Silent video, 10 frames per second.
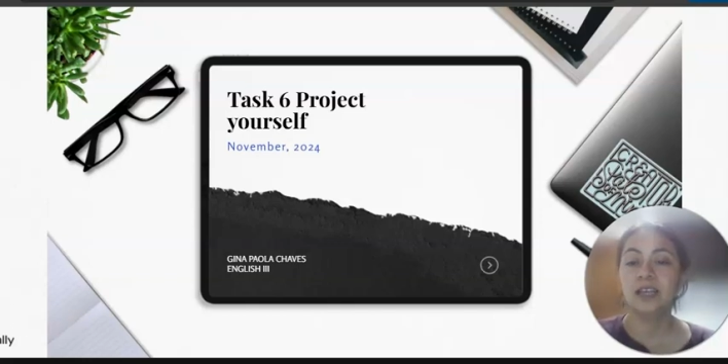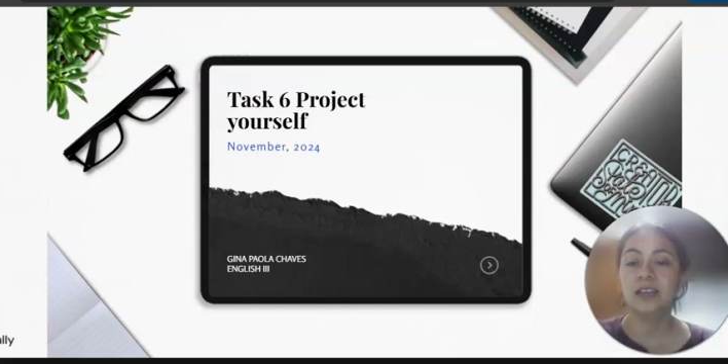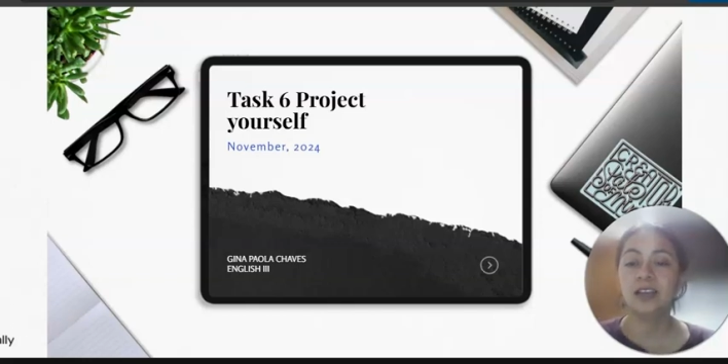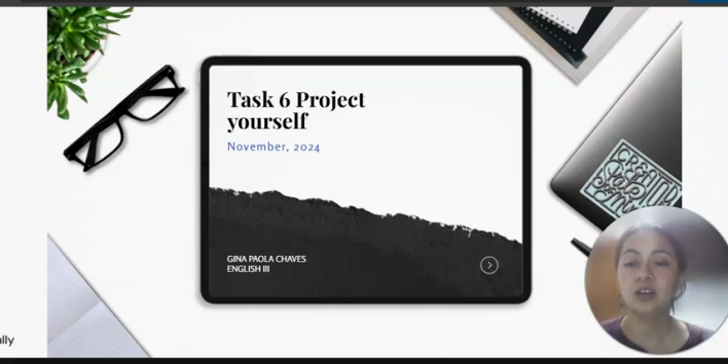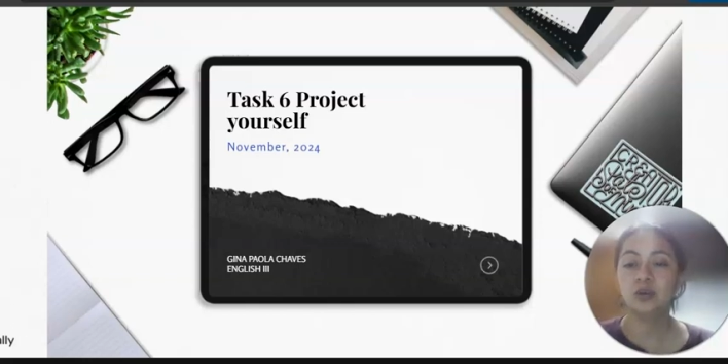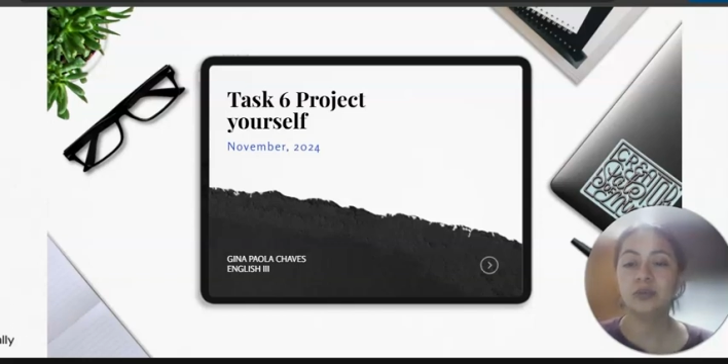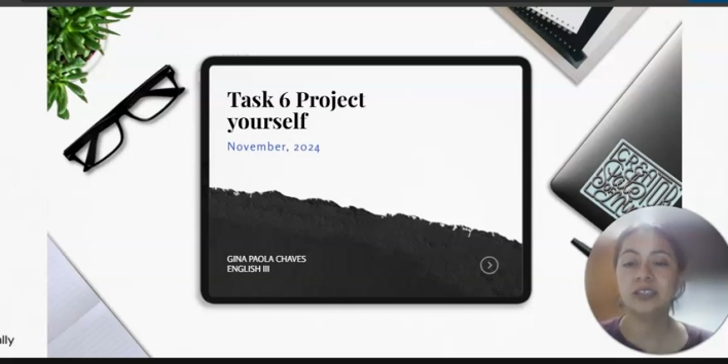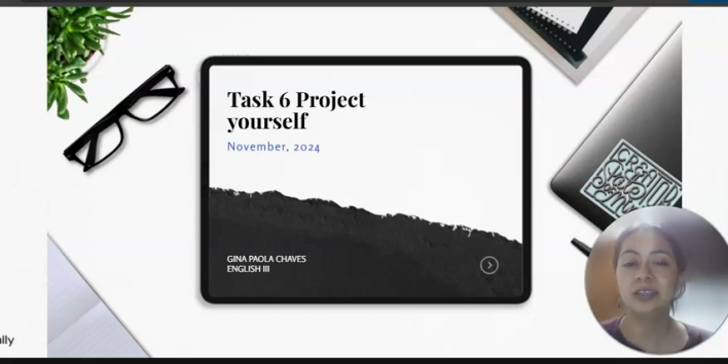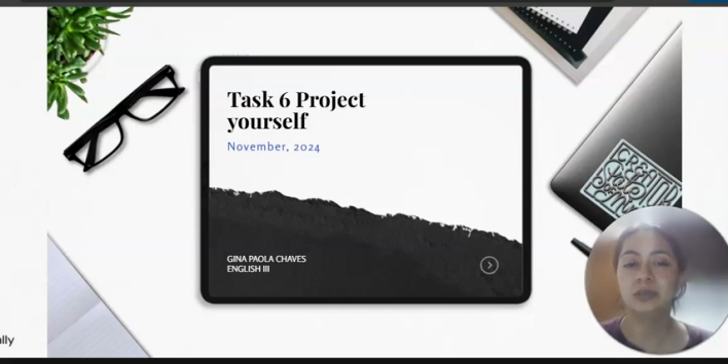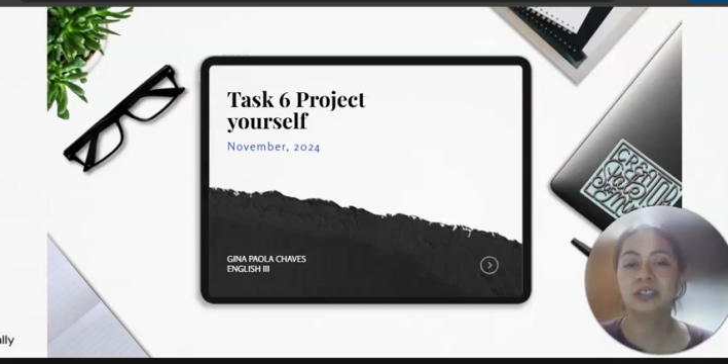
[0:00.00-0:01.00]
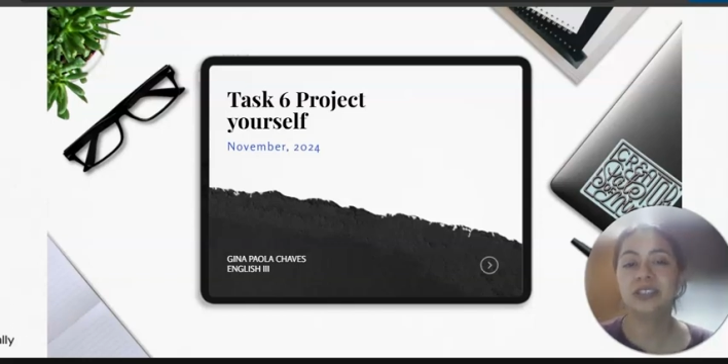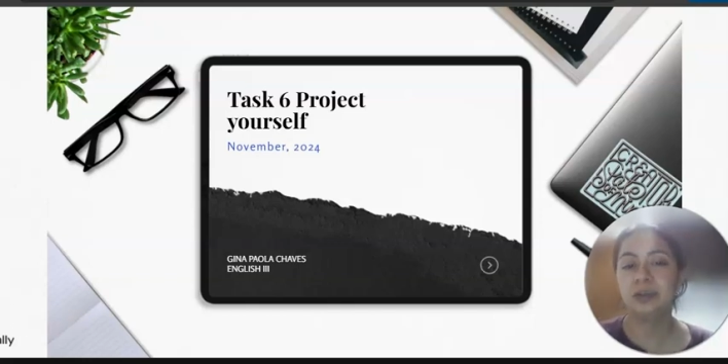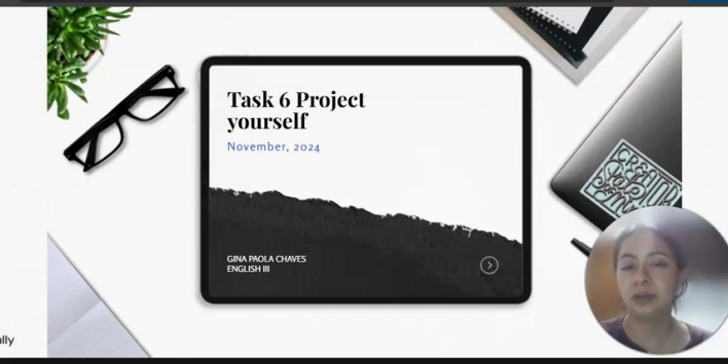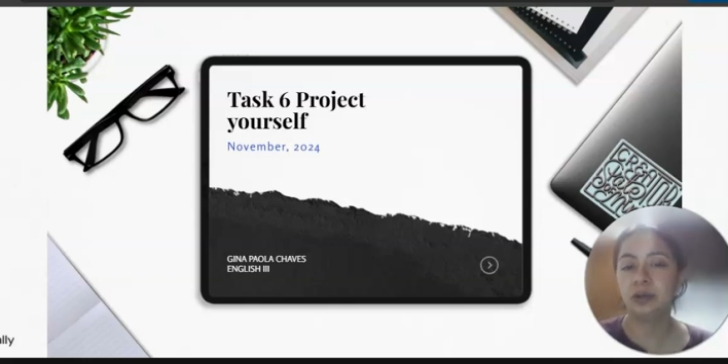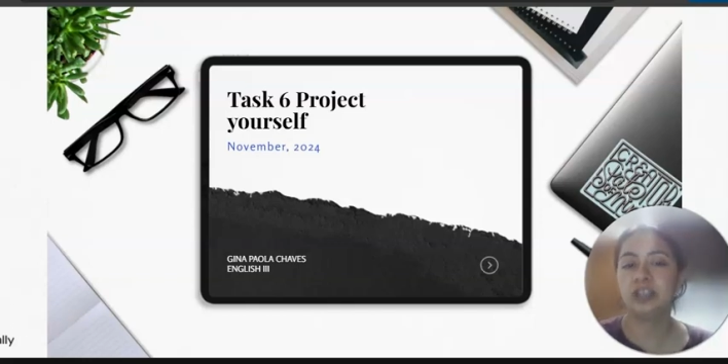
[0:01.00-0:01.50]
Hello, my name is Gina
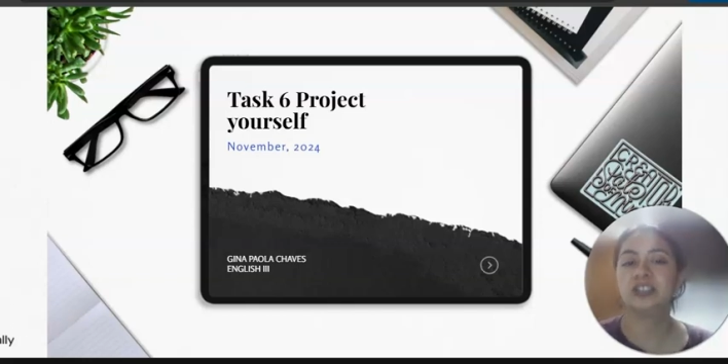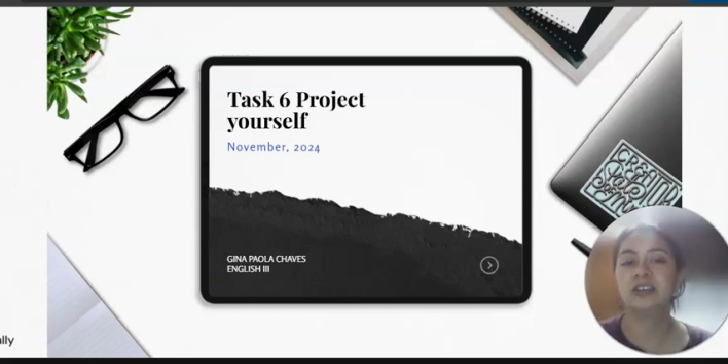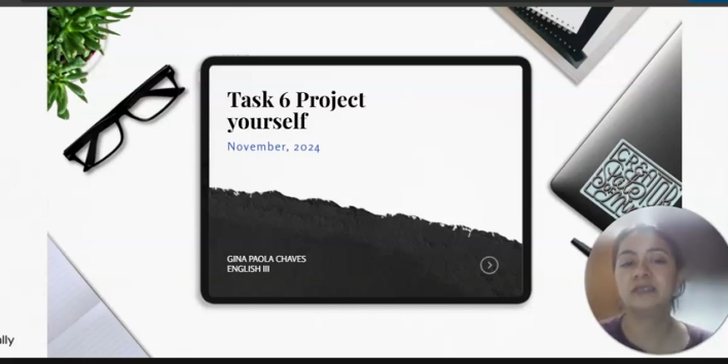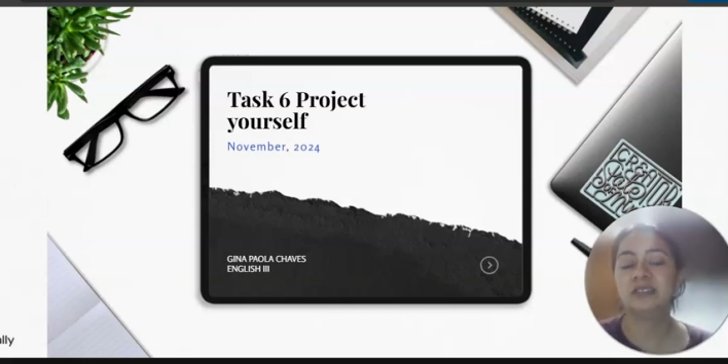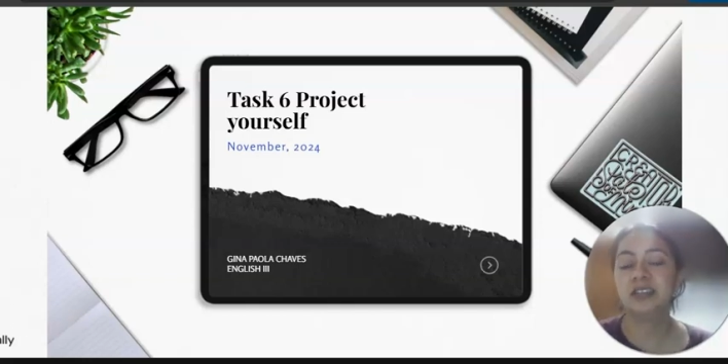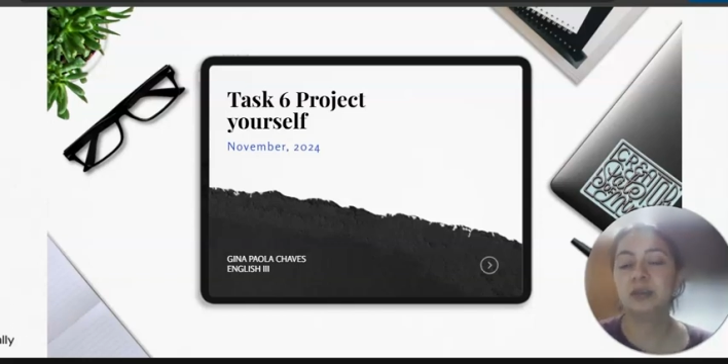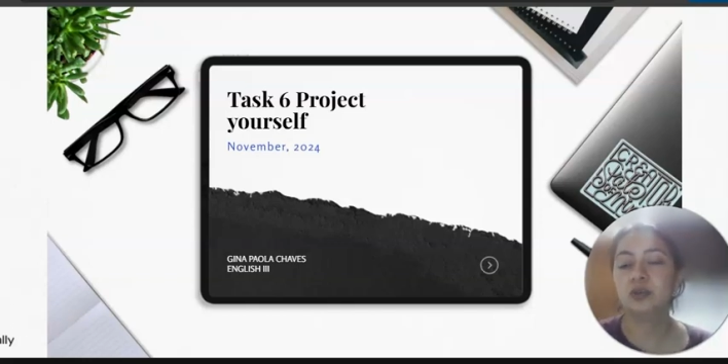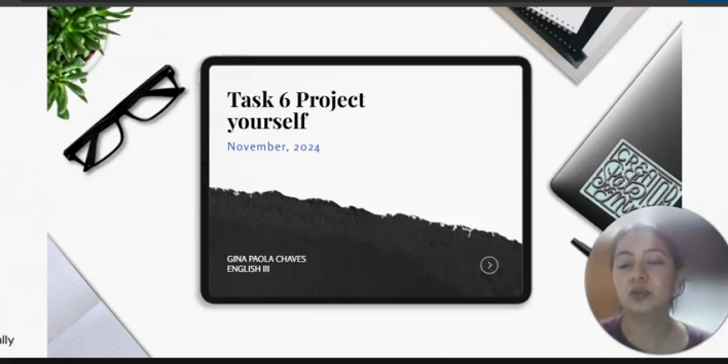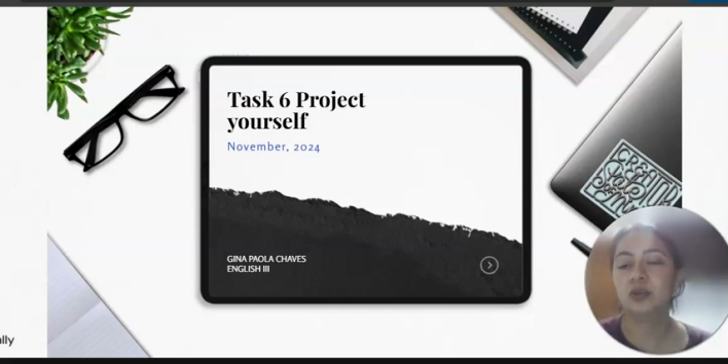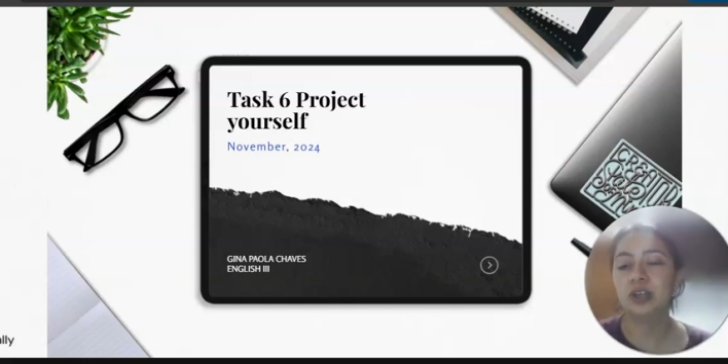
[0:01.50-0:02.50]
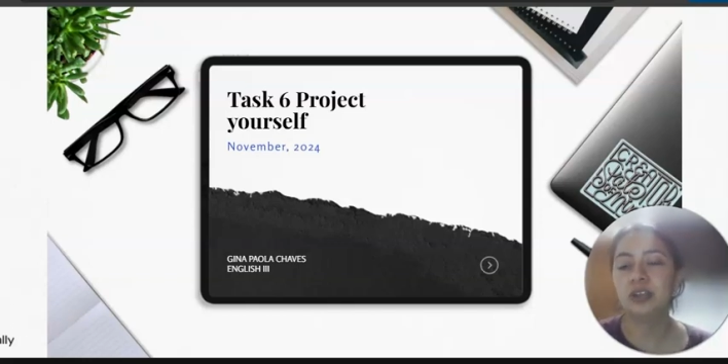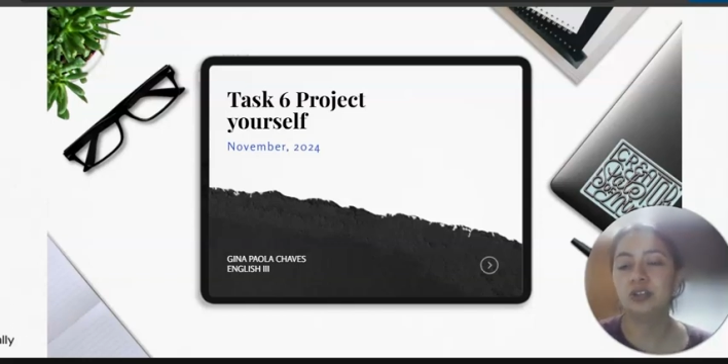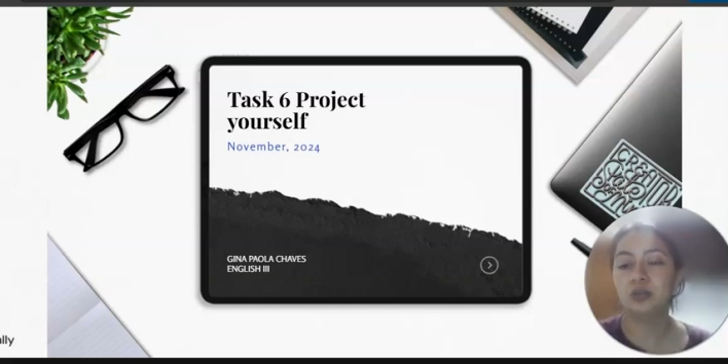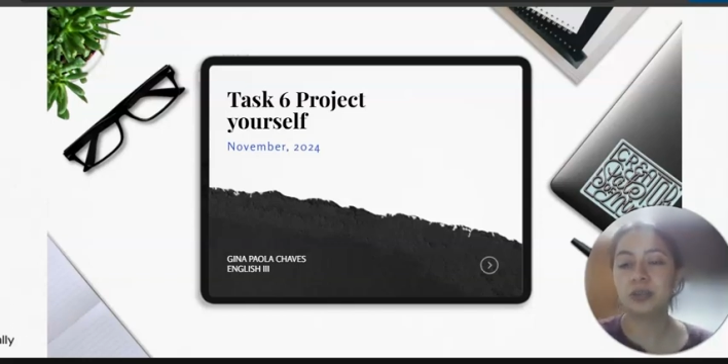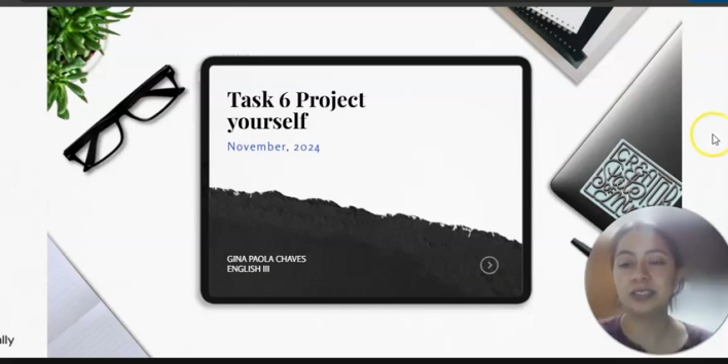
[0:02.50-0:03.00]
Chaves, and I'm going
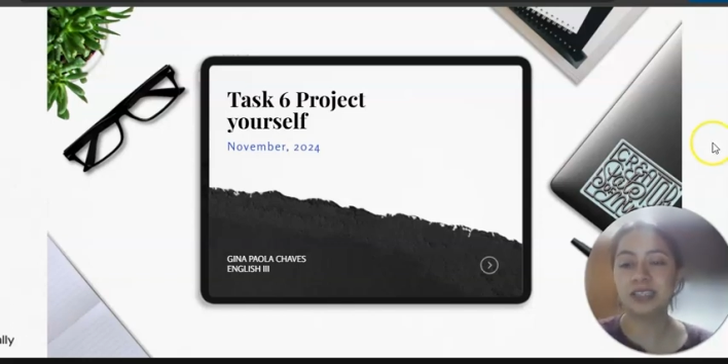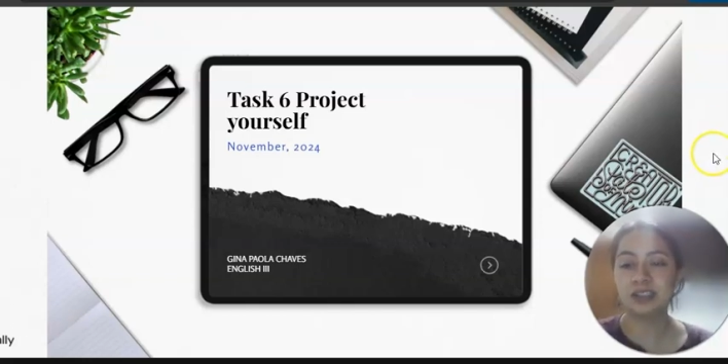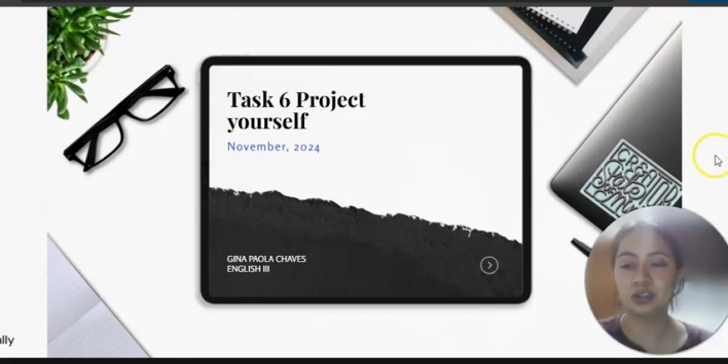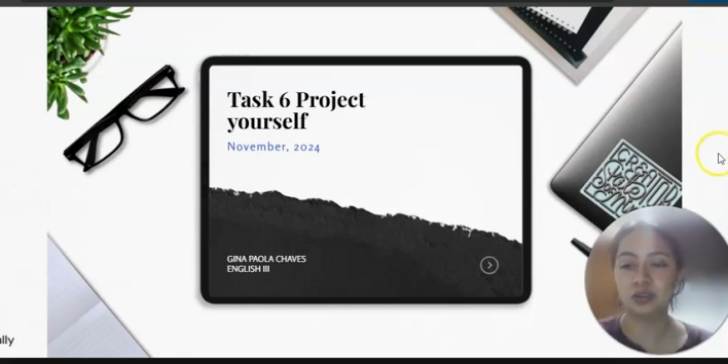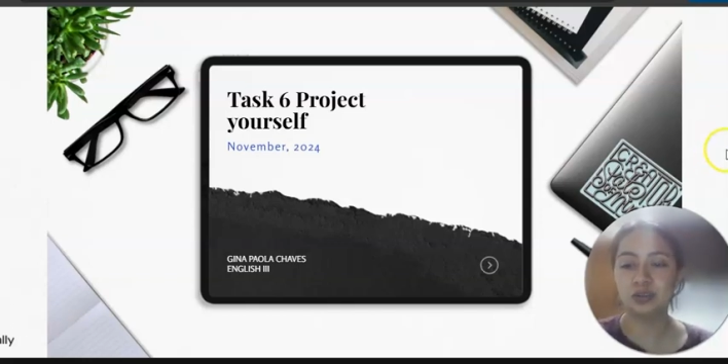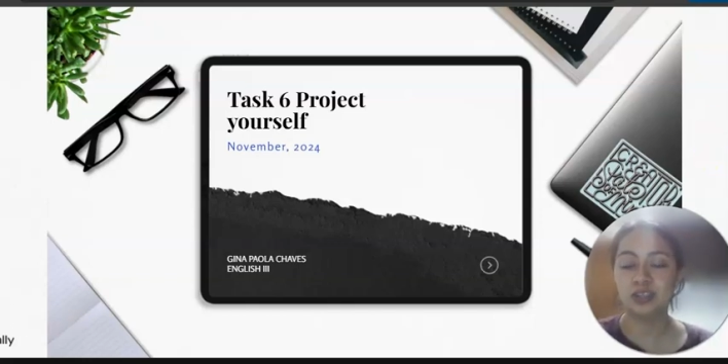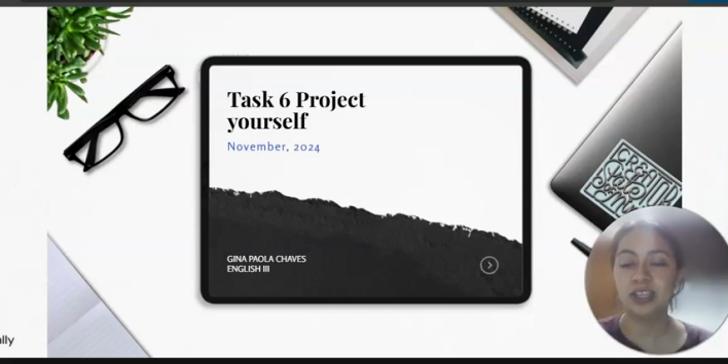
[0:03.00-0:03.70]
to present you